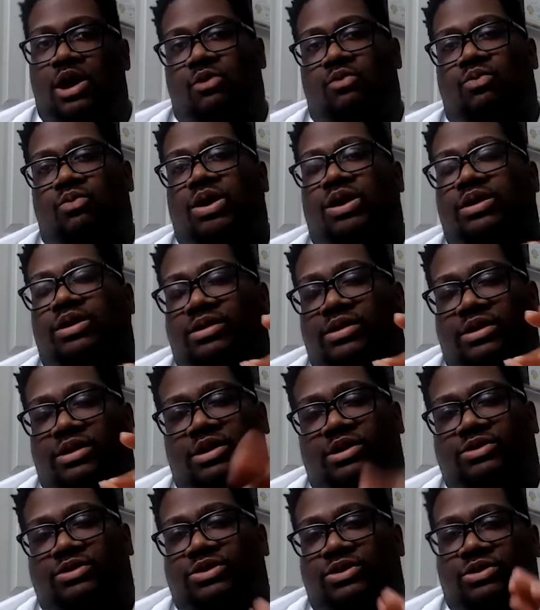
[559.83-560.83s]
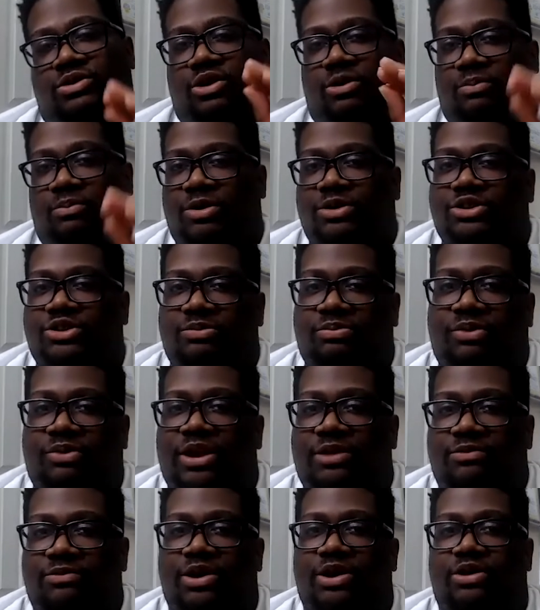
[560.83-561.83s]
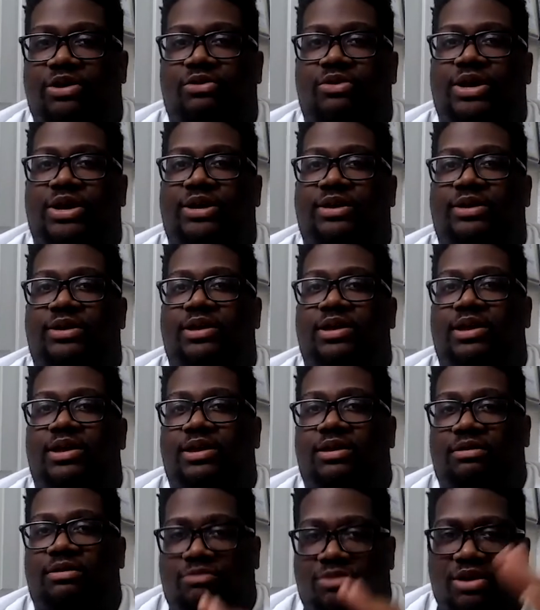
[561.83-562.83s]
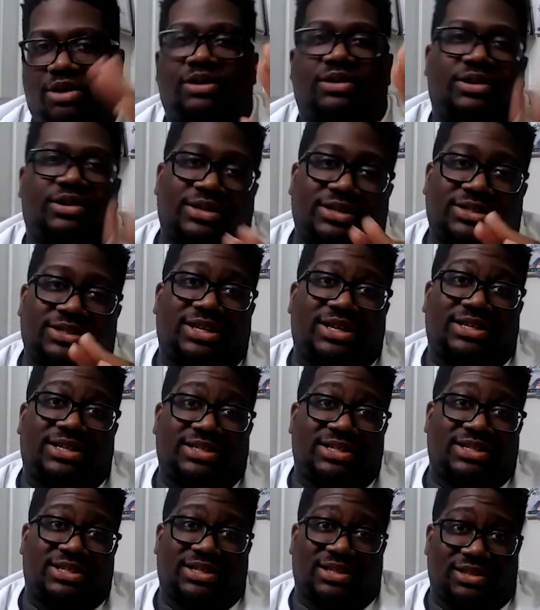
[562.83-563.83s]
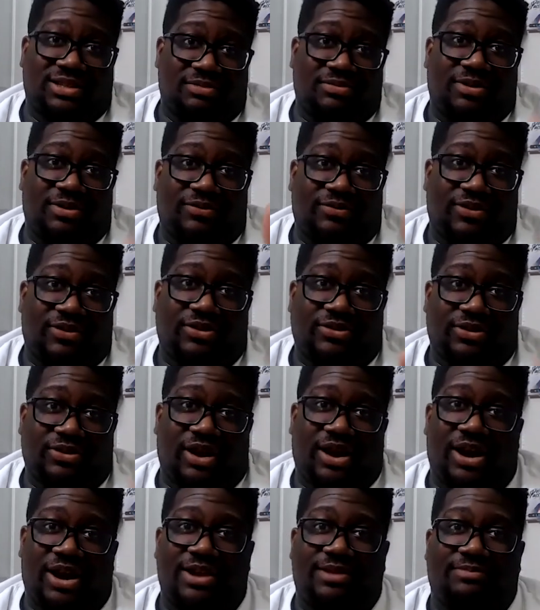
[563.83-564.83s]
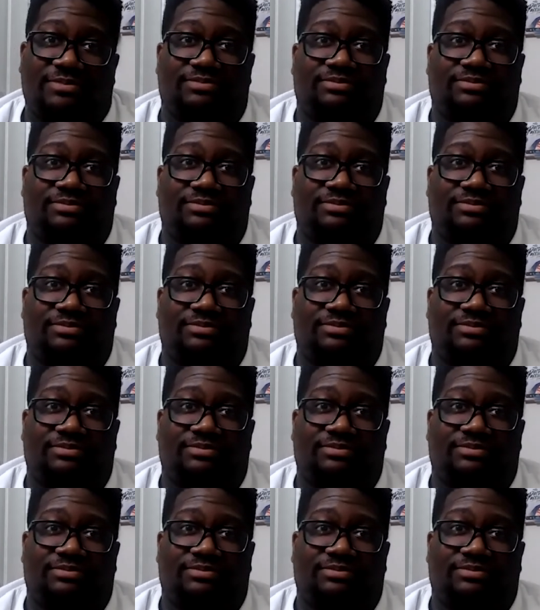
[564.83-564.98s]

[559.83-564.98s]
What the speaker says: We're going to go to a commercial break real quick, and we're going to discuss this a little bit further, all right?